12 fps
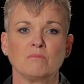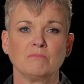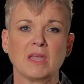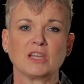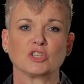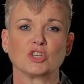
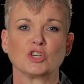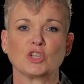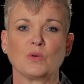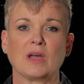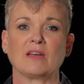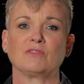Make sure
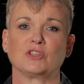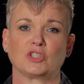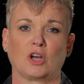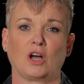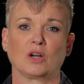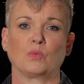you have the
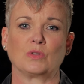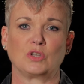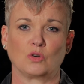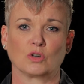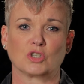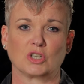talk with
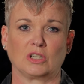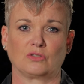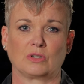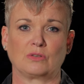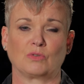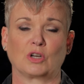your
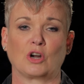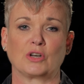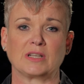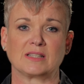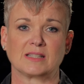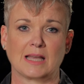children
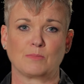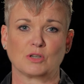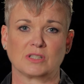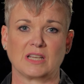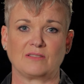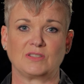regarding cyber
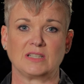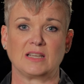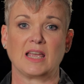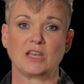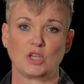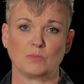
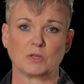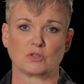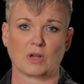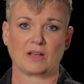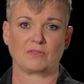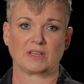safety and human
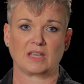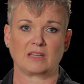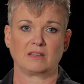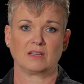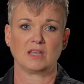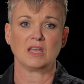trafficking.